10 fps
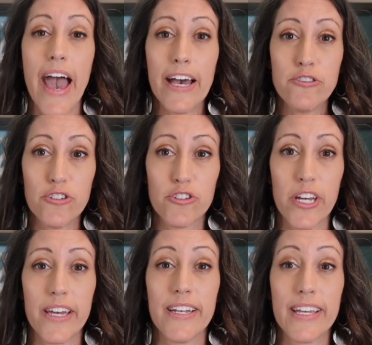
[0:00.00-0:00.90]

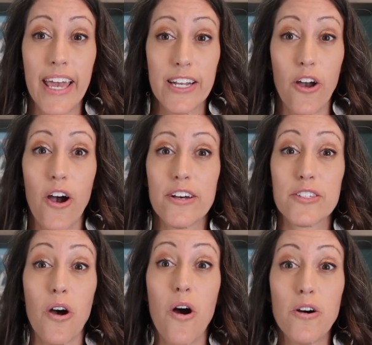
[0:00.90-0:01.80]
estrogen can
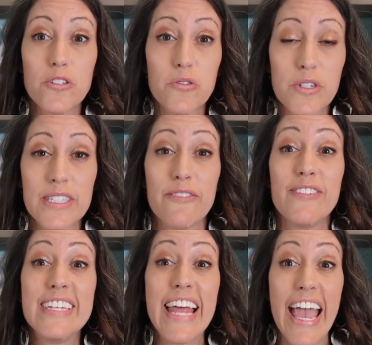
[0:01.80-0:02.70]
cause all sorts
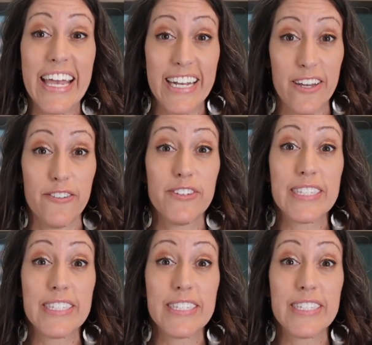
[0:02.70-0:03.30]
of negative